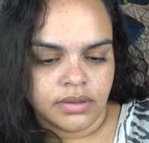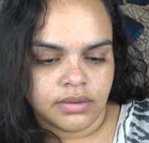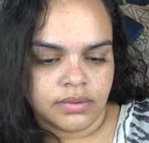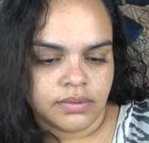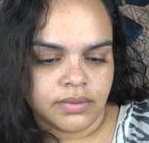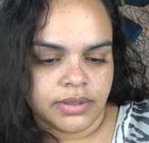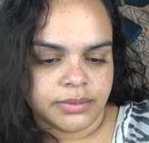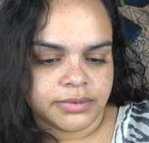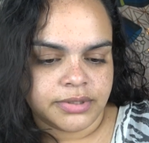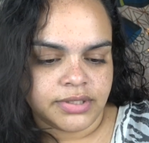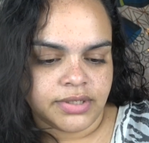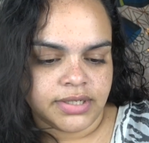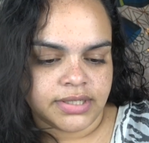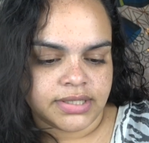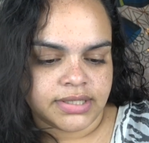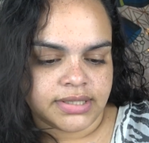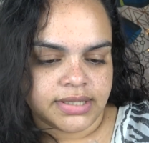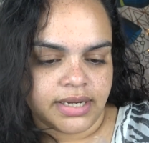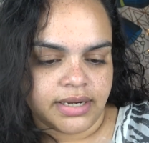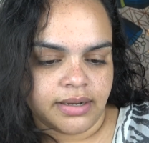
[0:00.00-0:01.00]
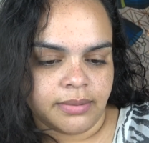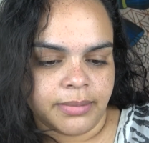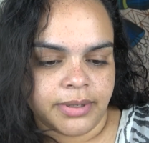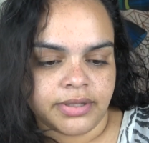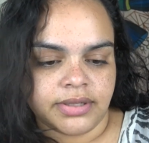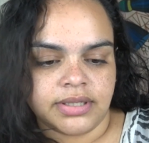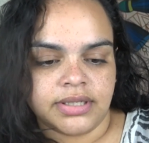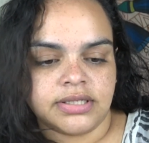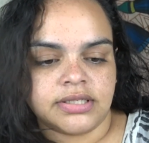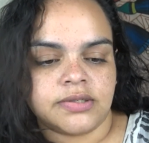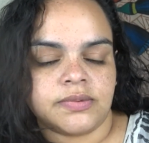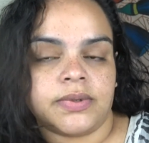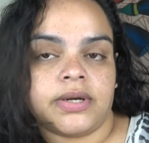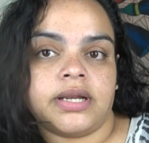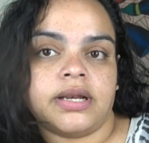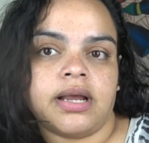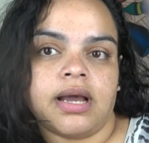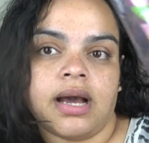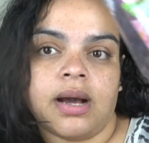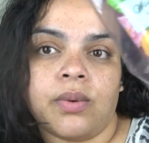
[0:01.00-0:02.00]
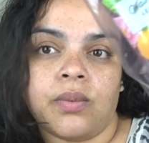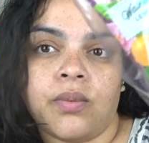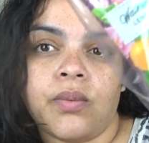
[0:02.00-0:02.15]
oh, I'm so excited about this one. A